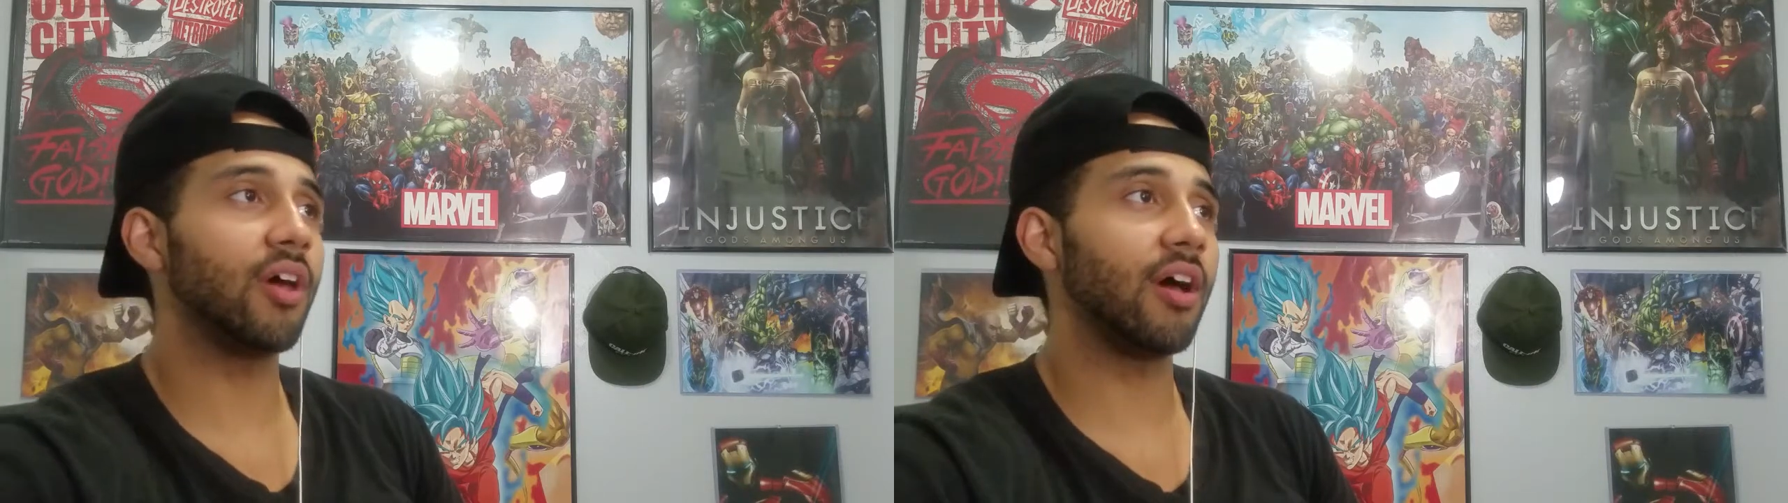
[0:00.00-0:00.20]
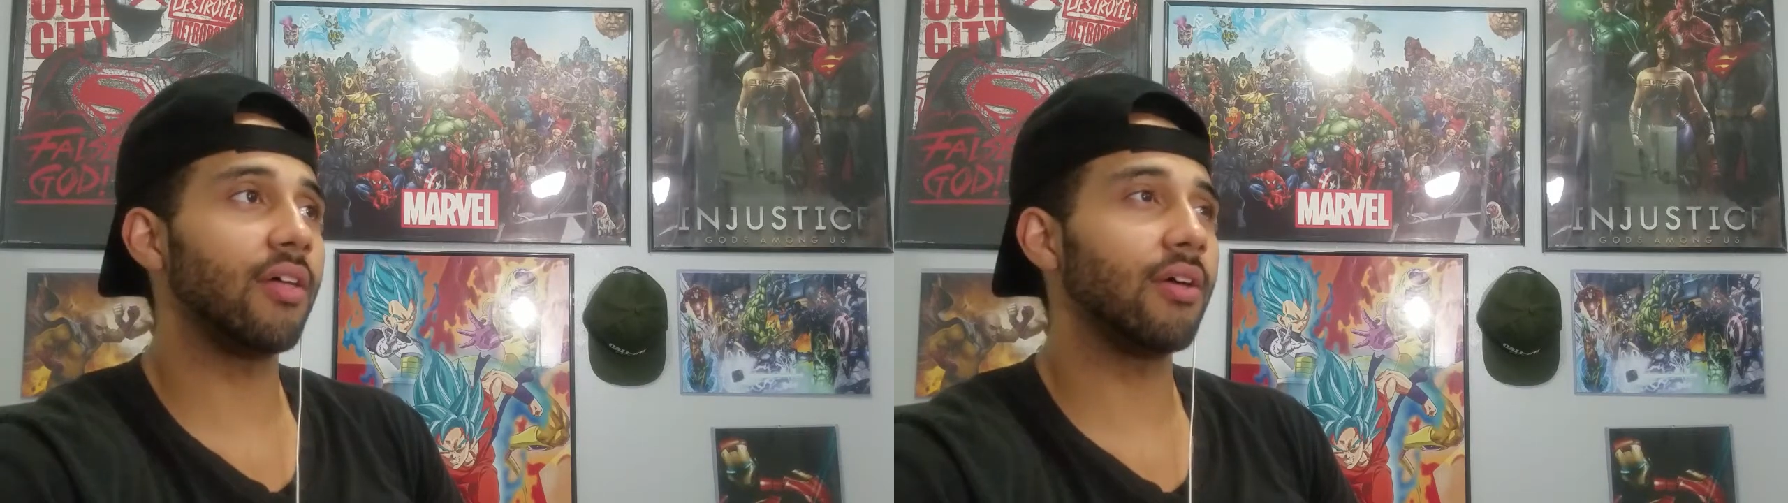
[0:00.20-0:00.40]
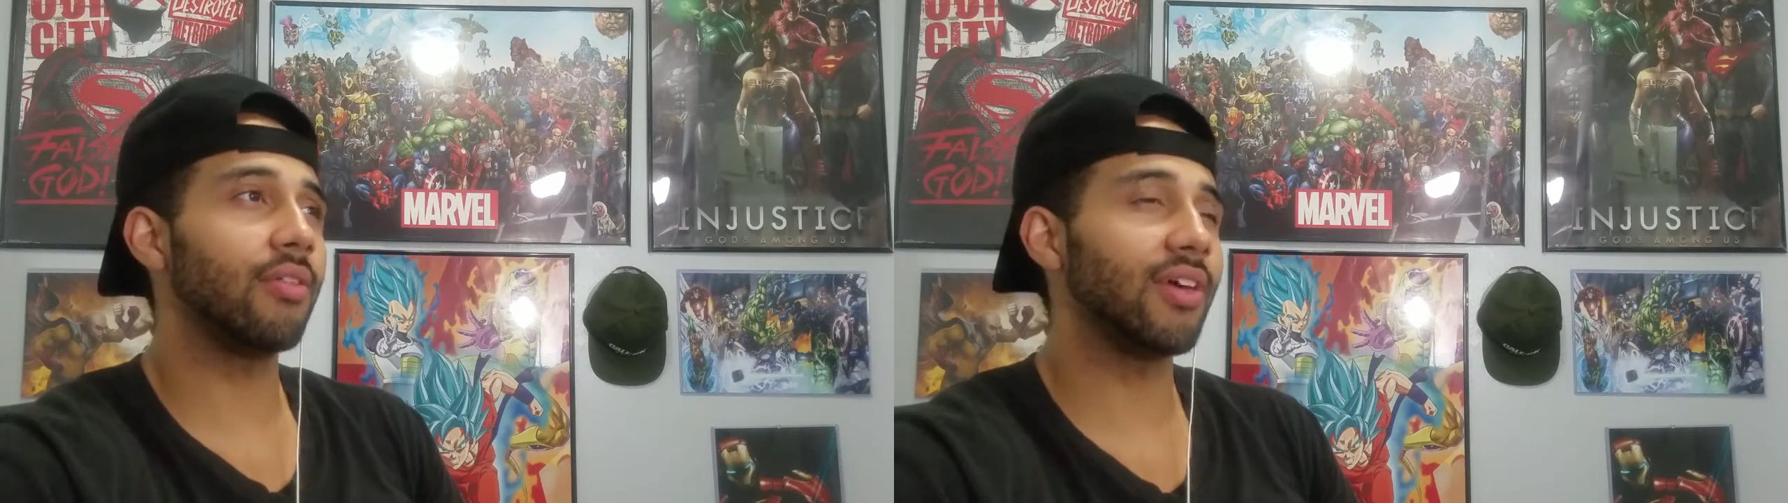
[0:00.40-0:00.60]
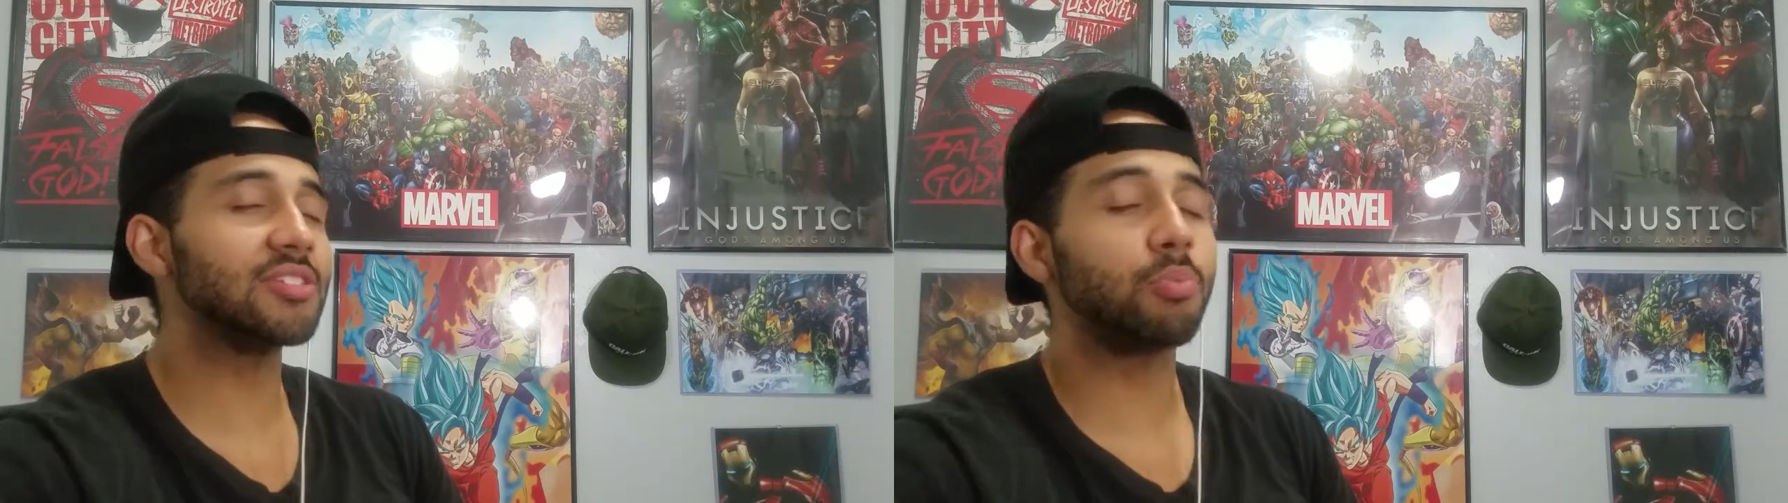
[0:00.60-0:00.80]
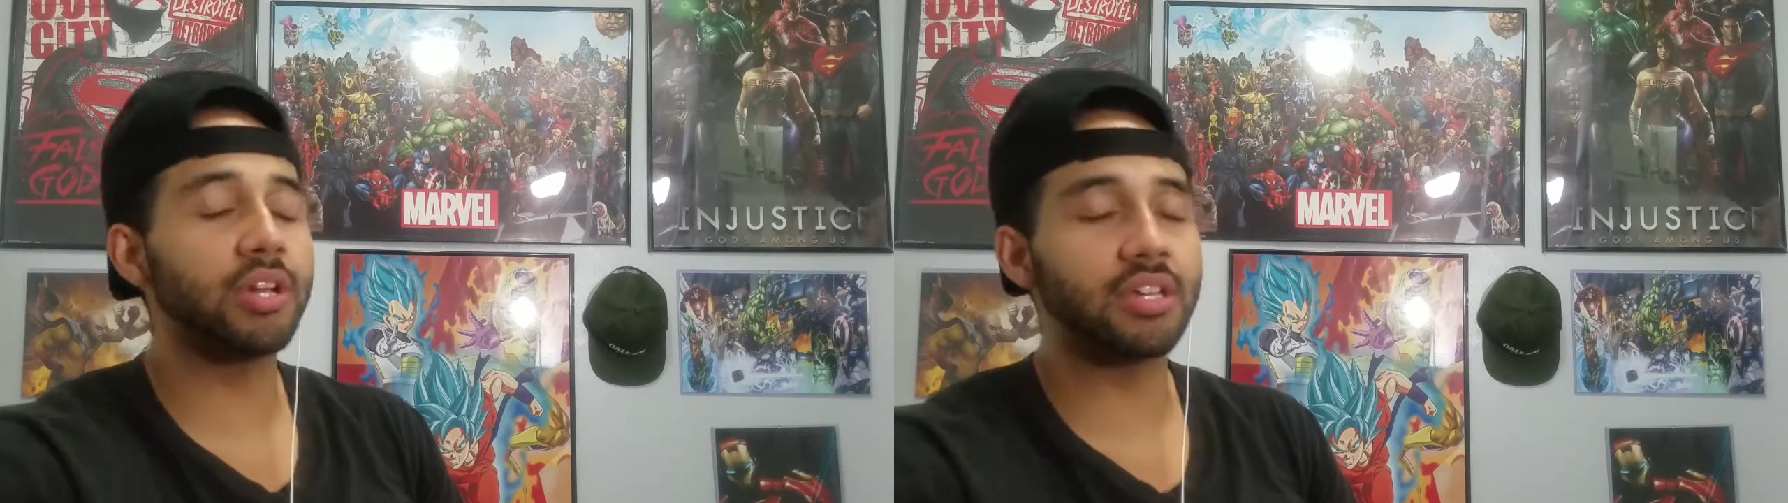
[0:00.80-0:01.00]
that
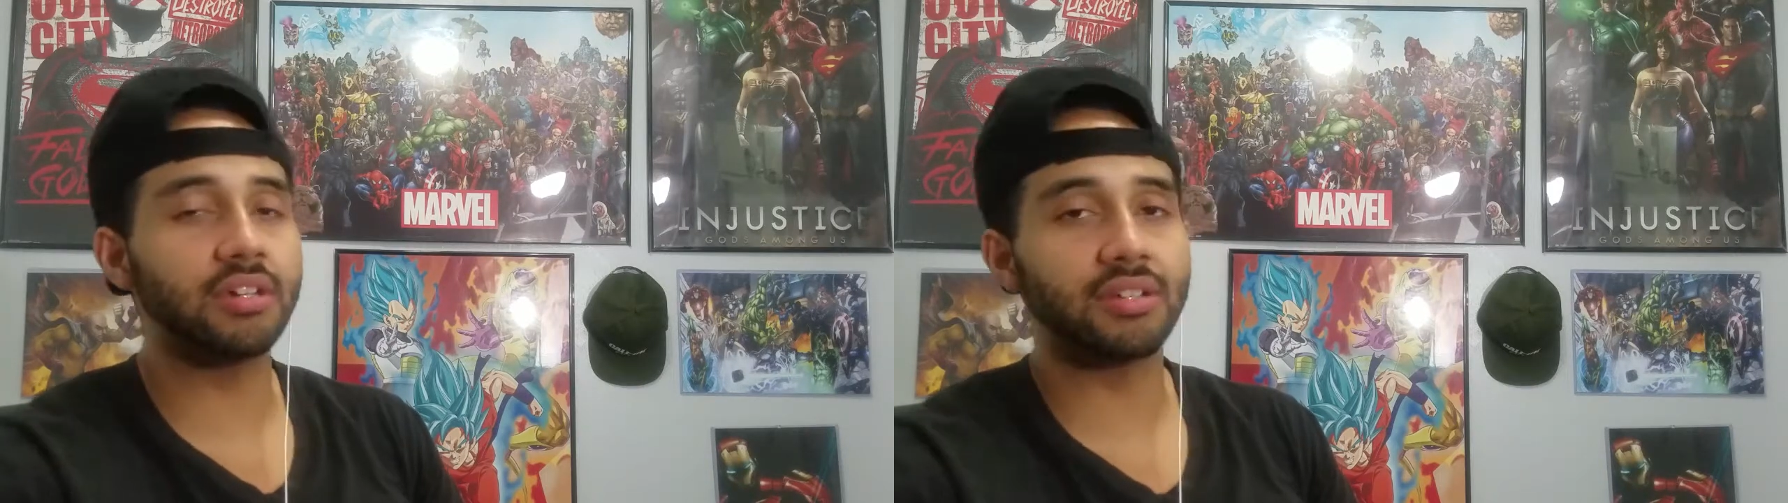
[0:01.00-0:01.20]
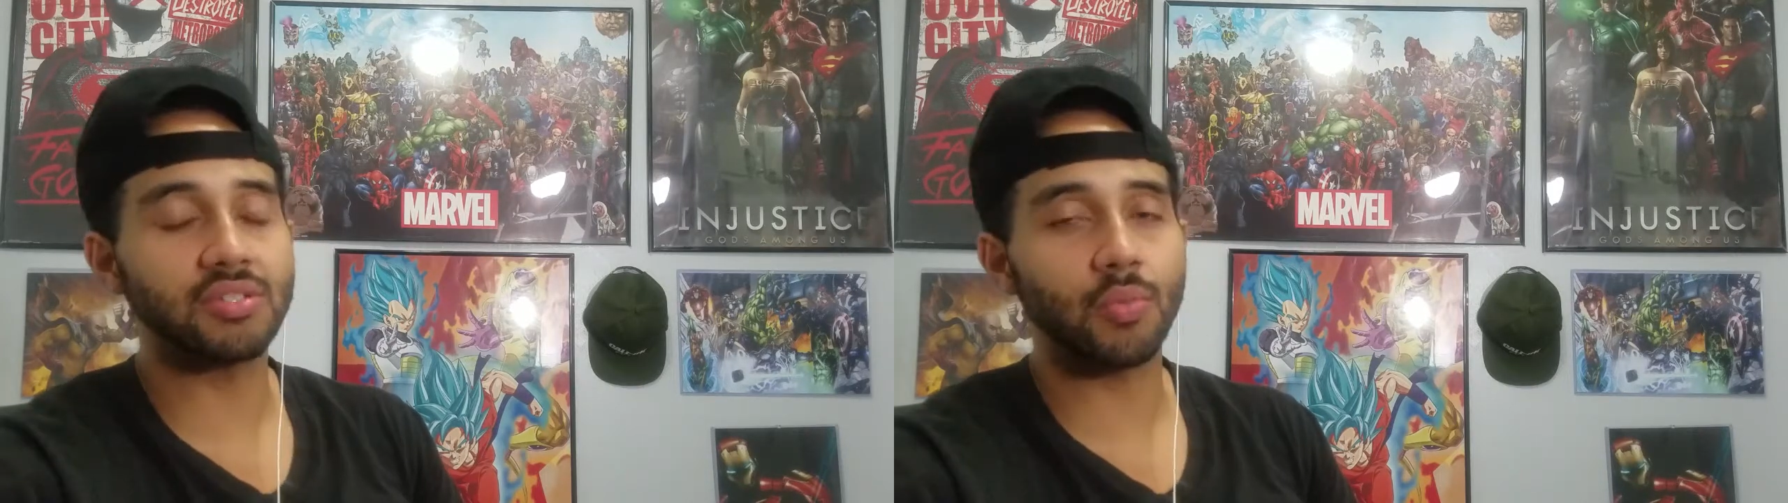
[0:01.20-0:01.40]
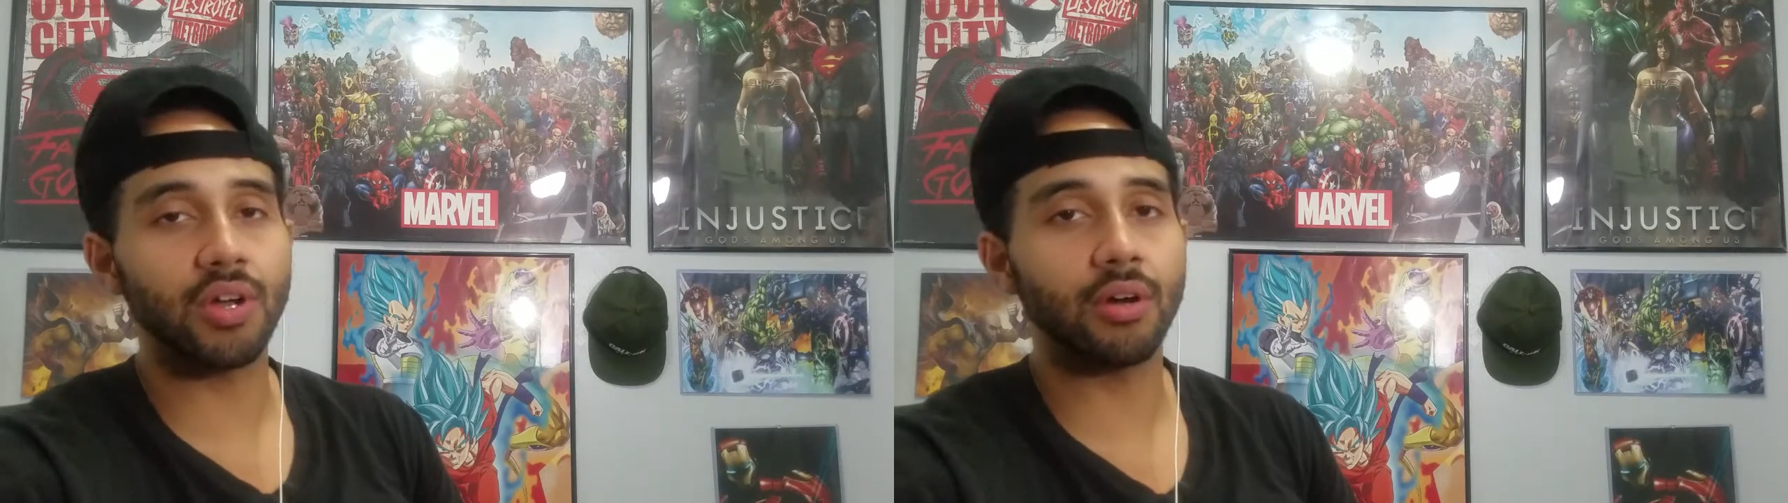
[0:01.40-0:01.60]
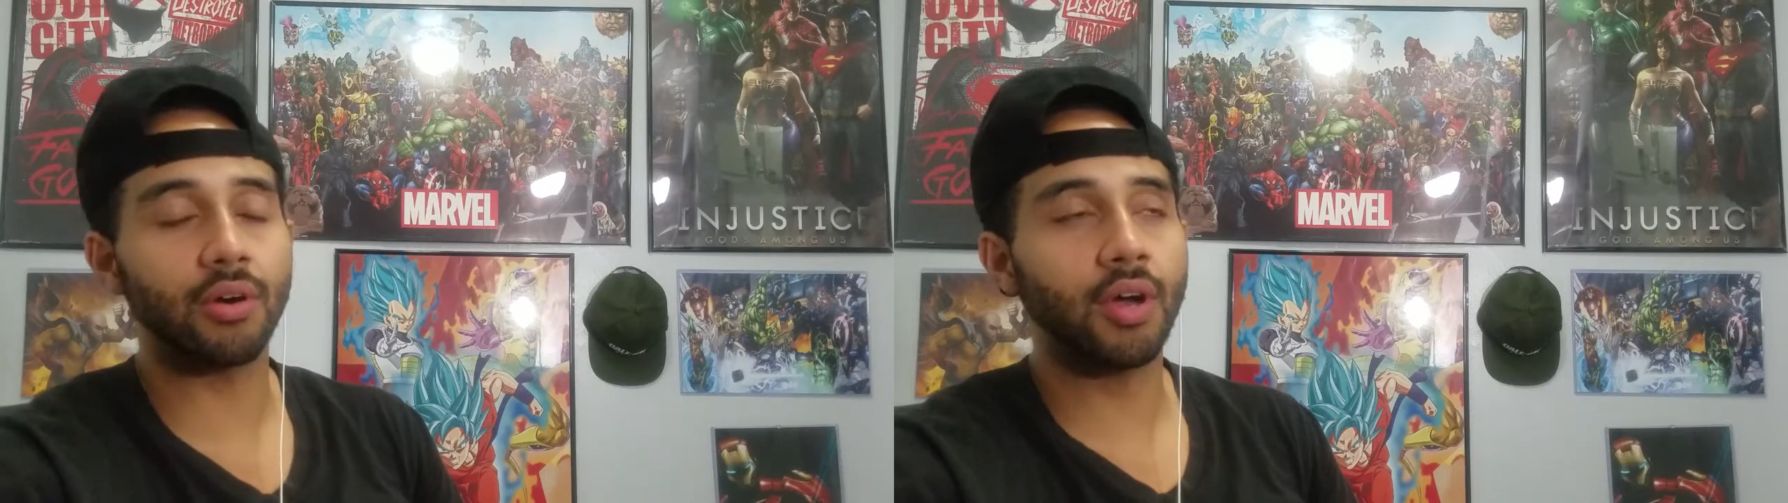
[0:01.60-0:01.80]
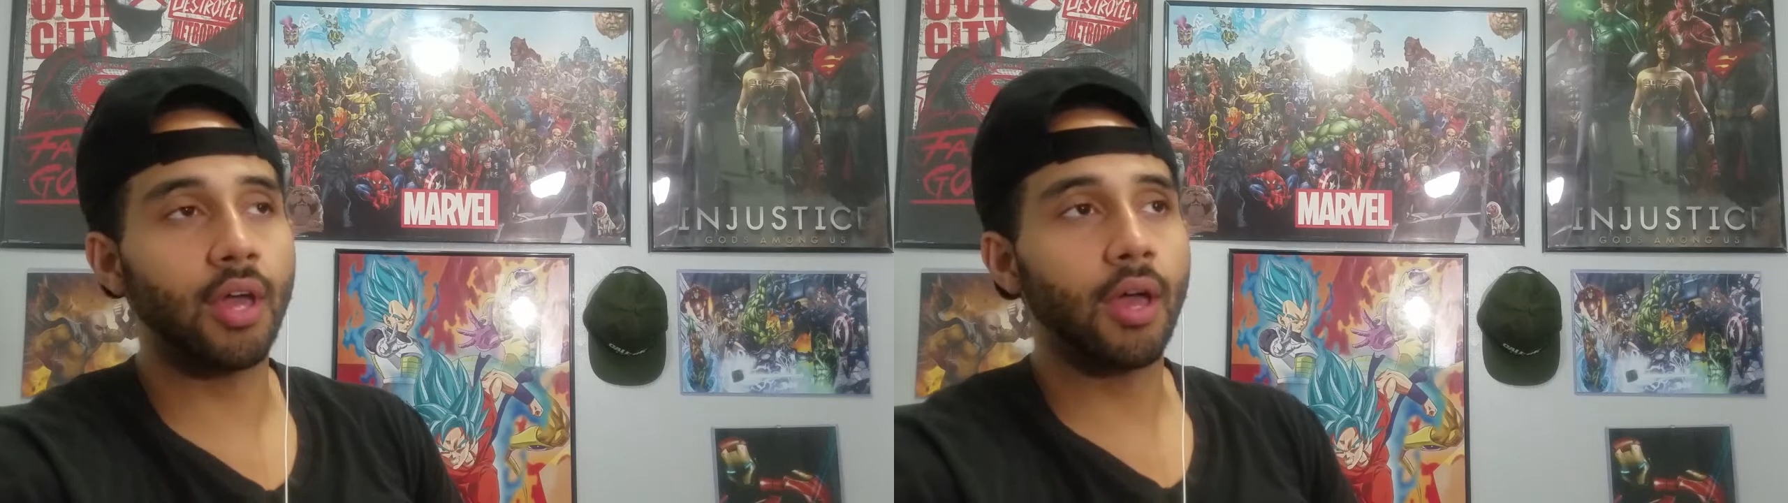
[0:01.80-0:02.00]
that's pretty good as
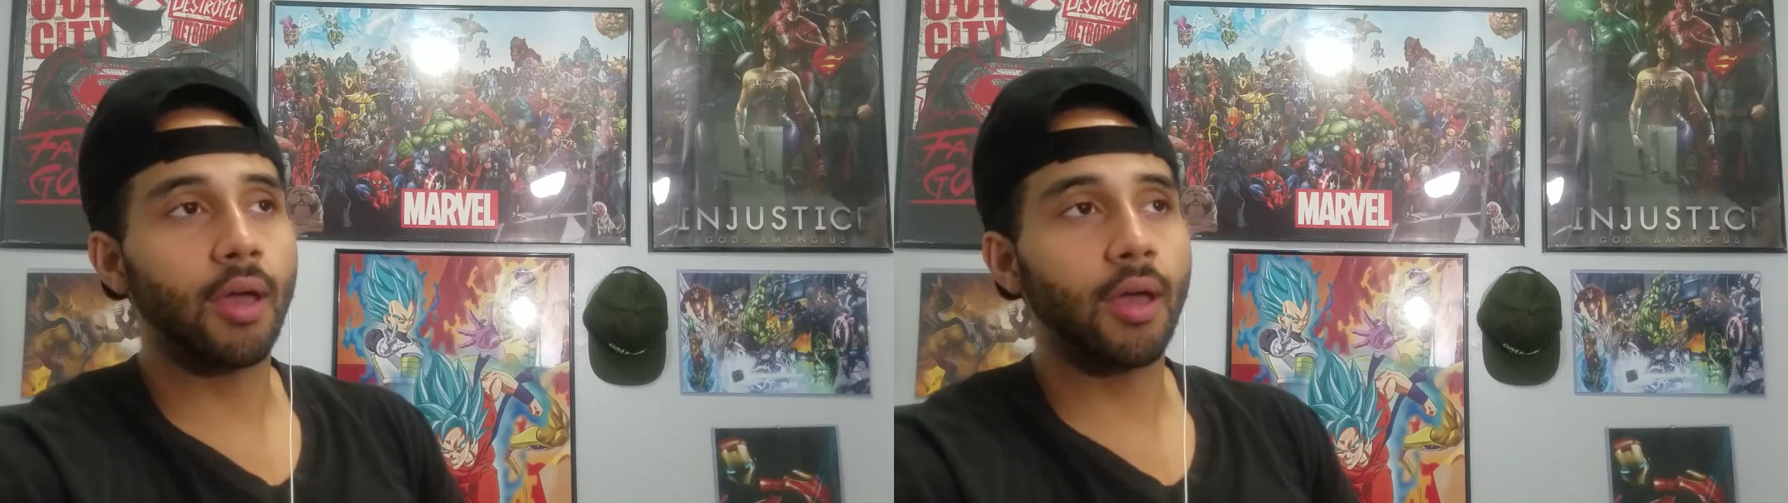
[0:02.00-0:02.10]
well.